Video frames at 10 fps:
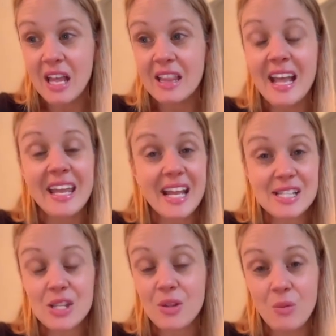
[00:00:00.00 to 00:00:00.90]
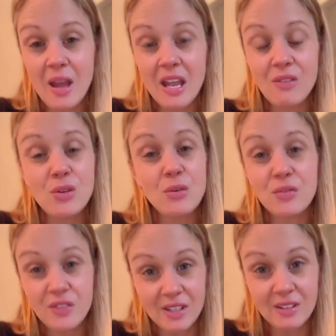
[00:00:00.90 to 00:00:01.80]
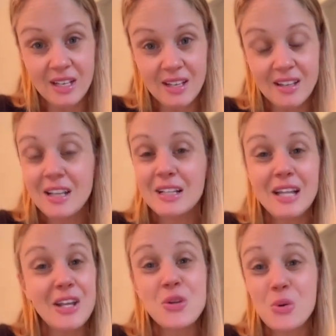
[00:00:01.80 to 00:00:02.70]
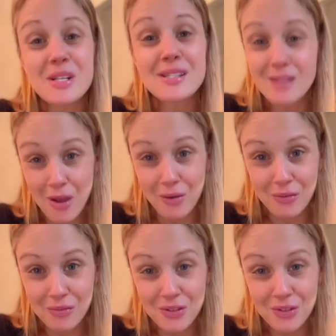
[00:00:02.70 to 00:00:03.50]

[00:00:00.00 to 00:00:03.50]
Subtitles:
that gets in the way of you feeling like yourself.